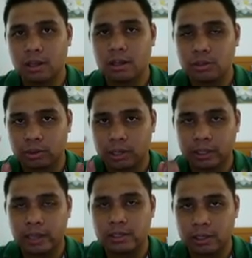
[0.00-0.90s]
So the
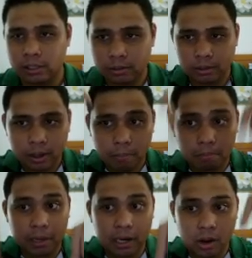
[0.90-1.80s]
test is
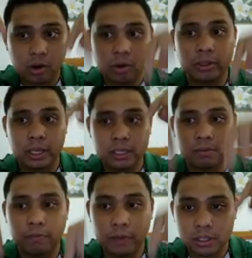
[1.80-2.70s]
below these
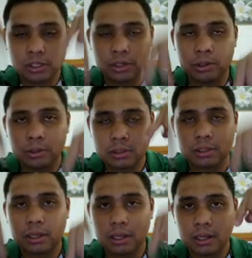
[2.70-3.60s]
videos
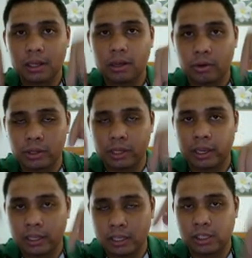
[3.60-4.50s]
on
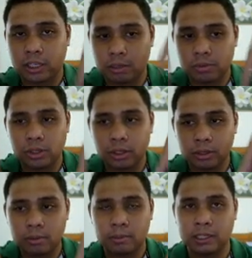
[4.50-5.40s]
the description.